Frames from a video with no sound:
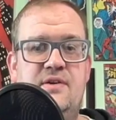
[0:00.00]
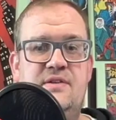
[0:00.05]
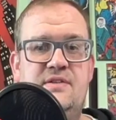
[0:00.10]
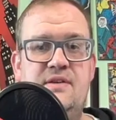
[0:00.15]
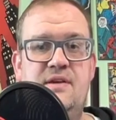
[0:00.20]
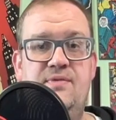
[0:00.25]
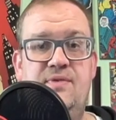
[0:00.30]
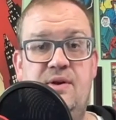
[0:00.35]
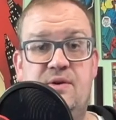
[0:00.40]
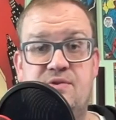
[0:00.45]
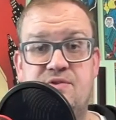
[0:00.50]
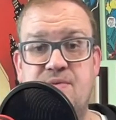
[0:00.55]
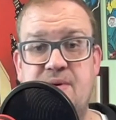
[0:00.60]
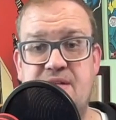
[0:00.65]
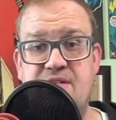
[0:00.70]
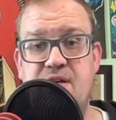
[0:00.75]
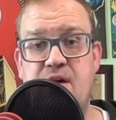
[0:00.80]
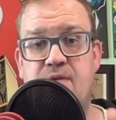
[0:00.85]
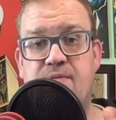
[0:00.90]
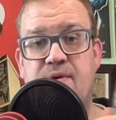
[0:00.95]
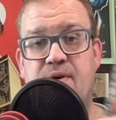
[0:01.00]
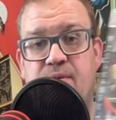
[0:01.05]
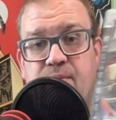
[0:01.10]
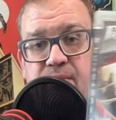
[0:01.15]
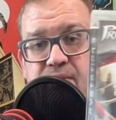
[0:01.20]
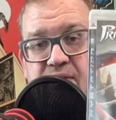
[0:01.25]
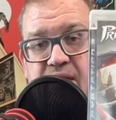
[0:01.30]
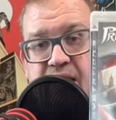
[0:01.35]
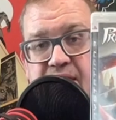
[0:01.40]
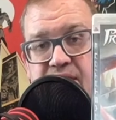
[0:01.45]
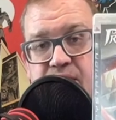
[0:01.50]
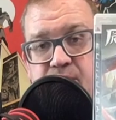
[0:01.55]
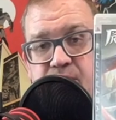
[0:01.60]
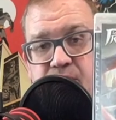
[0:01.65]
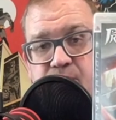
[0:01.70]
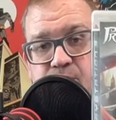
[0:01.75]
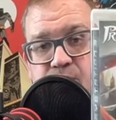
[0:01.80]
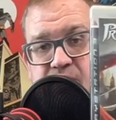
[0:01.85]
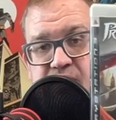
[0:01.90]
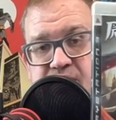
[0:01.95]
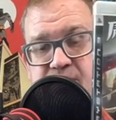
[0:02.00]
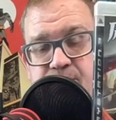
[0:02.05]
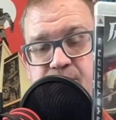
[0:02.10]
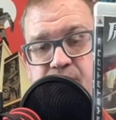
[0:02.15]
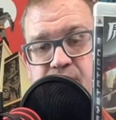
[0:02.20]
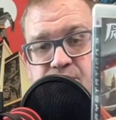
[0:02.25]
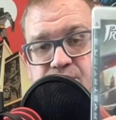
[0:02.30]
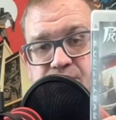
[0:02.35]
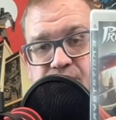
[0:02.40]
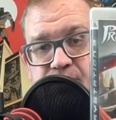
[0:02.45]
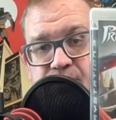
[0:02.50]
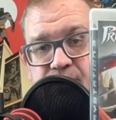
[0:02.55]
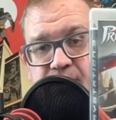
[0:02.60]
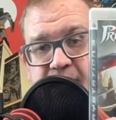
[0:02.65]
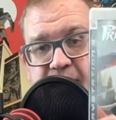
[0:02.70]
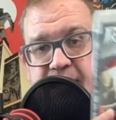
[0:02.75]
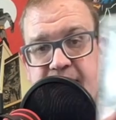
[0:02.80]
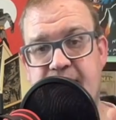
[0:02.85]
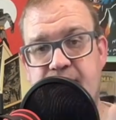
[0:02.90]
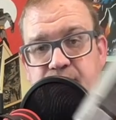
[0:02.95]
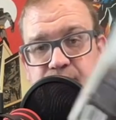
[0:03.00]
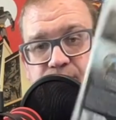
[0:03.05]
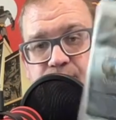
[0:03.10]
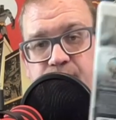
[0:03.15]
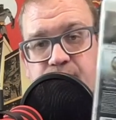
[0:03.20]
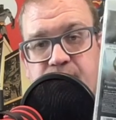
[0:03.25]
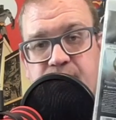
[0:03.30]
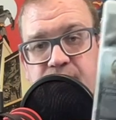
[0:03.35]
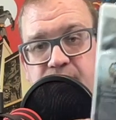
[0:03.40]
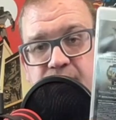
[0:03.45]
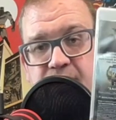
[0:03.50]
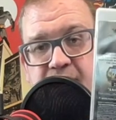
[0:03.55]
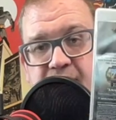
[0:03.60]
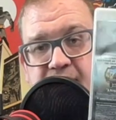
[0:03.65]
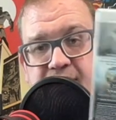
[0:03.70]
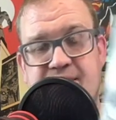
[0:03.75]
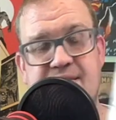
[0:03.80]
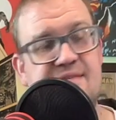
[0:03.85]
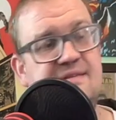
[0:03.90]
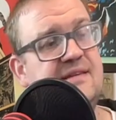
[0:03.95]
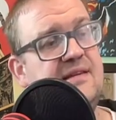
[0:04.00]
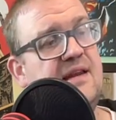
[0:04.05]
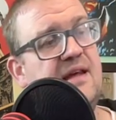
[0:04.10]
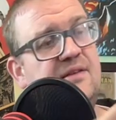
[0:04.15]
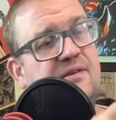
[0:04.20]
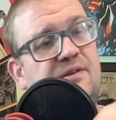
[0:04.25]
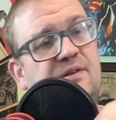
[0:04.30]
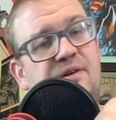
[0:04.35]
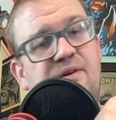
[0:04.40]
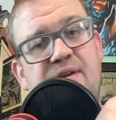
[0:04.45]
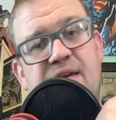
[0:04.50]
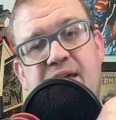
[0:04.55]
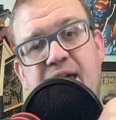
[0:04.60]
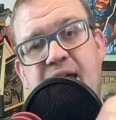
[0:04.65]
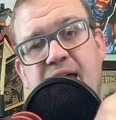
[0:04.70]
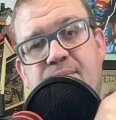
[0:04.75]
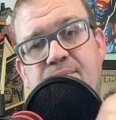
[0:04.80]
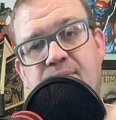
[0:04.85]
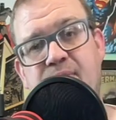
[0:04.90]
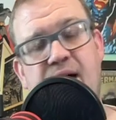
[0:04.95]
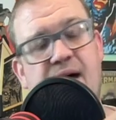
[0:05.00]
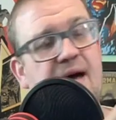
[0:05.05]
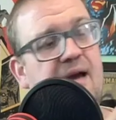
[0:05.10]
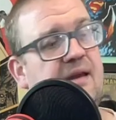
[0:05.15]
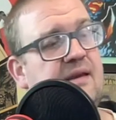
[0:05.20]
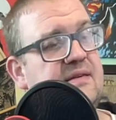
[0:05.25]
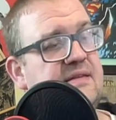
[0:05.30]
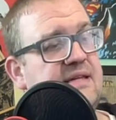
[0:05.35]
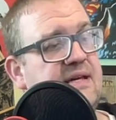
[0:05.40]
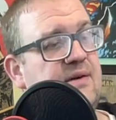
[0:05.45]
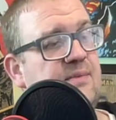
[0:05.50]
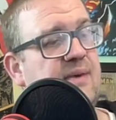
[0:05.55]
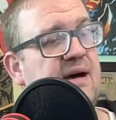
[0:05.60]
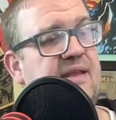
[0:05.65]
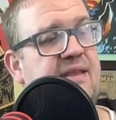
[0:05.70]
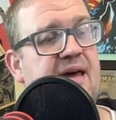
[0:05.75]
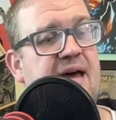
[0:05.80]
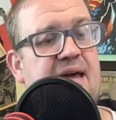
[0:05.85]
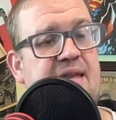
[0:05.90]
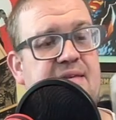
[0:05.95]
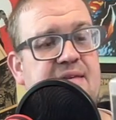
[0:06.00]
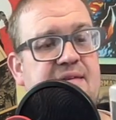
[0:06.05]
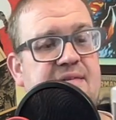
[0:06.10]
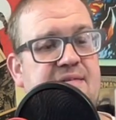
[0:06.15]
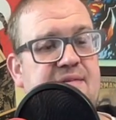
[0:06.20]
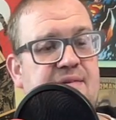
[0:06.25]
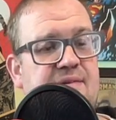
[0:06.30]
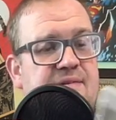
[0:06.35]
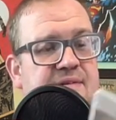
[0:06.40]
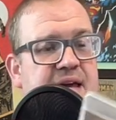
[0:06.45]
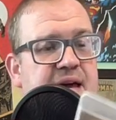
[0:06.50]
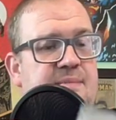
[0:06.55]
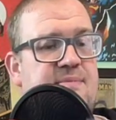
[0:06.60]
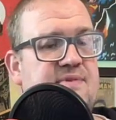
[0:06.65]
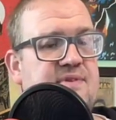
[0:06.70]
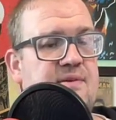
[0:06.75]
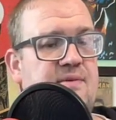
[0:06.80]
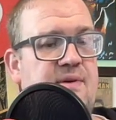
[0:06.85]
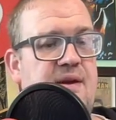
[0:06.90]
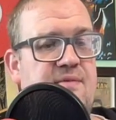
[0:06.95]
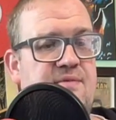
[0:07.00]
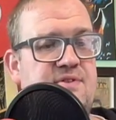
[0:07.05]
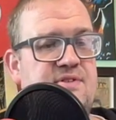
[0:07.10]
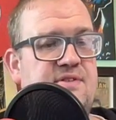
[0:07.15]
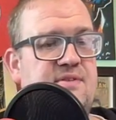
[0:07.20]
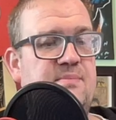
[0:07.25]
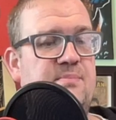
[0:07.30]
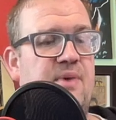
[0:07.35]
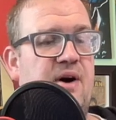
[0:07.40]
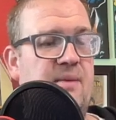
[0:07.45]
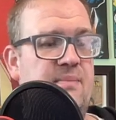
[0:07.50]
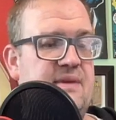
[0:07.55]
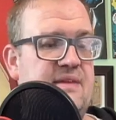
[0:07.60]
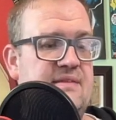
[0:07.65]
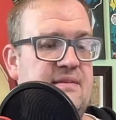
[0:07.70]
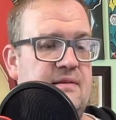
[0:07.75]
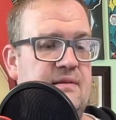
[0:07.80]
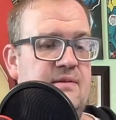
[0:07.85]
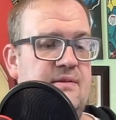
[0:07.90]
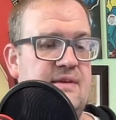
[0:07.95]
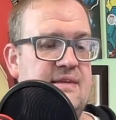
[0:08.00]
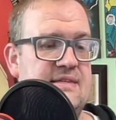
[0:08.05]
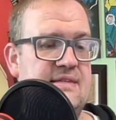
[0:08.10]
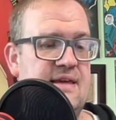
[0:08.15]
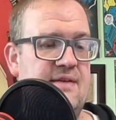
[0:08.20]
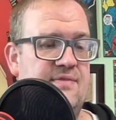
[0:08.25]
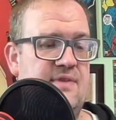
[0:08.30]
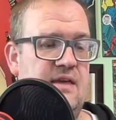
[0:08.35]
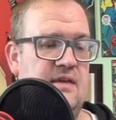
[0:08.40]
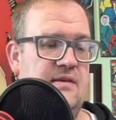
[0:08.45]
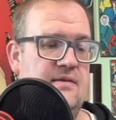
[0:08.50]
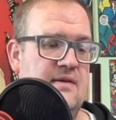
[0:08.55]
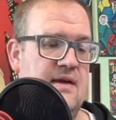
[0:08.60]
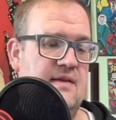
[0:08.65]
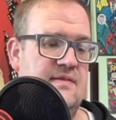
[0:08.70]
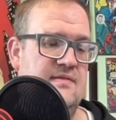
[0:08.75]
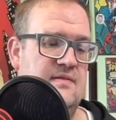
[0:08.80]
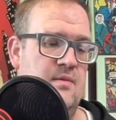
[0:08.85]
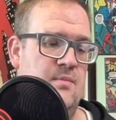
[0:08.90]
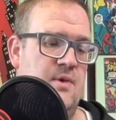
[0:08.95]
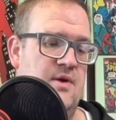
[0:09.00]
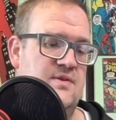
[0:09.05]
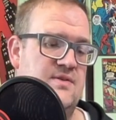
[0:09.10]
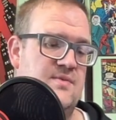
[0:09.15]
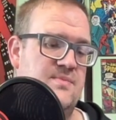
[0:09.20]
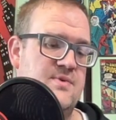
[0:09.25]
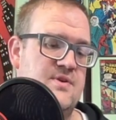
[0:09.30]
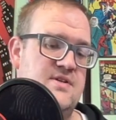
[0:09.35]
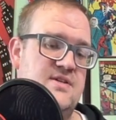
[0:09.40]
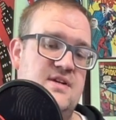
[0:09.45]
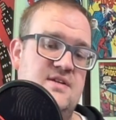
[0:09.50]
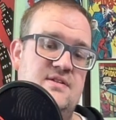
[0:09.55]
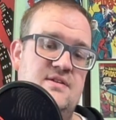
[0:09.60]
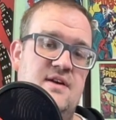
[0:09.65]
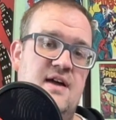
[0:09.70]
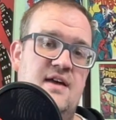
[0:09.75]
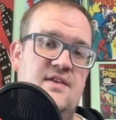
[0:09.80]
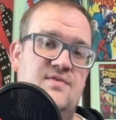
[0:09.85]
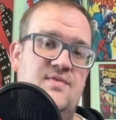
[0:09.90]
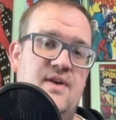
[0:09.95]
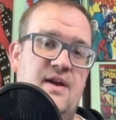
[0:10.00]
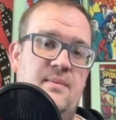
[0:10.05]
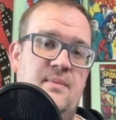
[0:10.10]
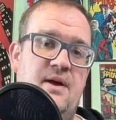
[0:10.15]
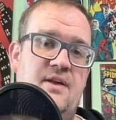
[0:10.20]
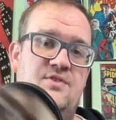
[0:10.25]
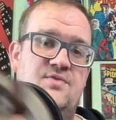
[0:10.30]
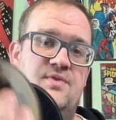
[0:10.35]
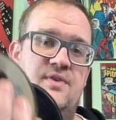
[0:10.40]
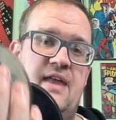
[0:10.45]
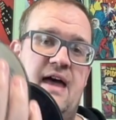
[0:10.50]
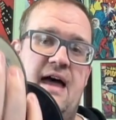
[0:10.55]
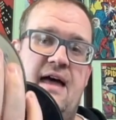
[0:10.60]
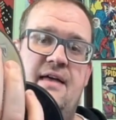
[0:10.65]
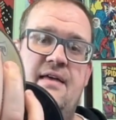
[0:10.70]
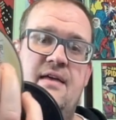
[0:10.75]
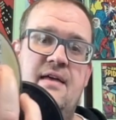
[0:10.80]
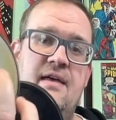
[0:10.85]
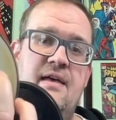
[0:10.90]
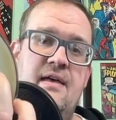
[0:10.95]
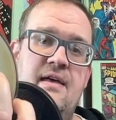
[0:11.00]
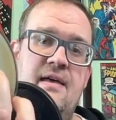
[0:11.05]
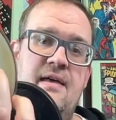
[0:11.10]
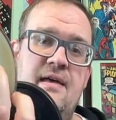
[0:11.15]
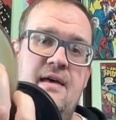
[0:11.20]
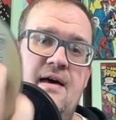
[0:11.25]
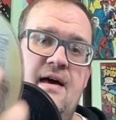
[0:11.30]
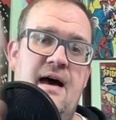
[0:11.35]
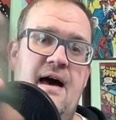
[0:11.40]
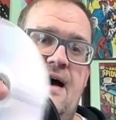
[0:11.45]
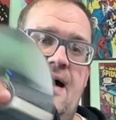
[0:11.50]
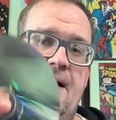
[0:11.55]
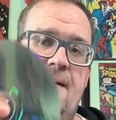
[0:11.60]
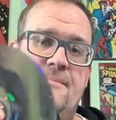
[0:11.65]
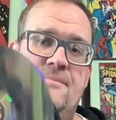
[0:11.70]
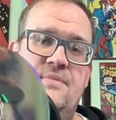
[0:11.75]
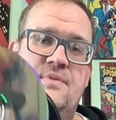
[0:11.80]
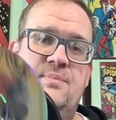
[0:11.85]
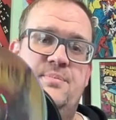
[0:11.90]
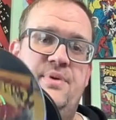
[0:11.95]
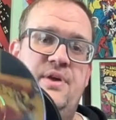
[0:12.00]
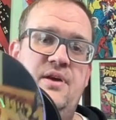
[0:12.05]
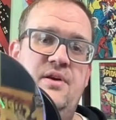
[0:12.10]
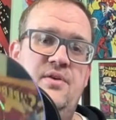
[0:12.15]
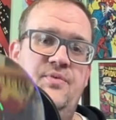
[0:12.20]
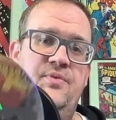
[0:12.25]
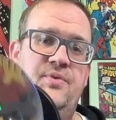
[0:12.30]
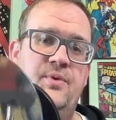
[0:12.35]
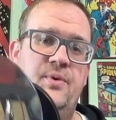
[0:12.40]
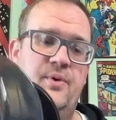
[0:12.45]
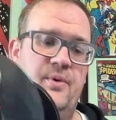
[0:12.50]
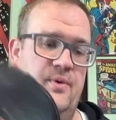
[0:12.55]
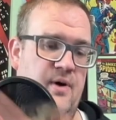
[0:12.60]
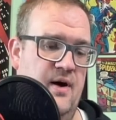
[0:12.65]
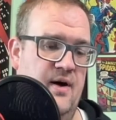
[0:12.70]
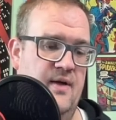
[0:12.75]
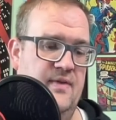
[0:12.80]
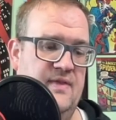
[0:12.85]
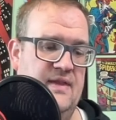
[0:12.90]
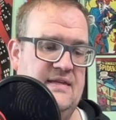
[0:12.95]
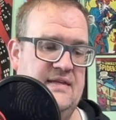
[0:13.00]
it to you if it'll switch over. We've got the big Prince of Persia right here for you guys. This is another Lukey game. I can tell by that. Nice little tab. So whoever's bought me the Lukey stuff, thank you guys so much. I appreciate you guys very much for that. Beautiful on the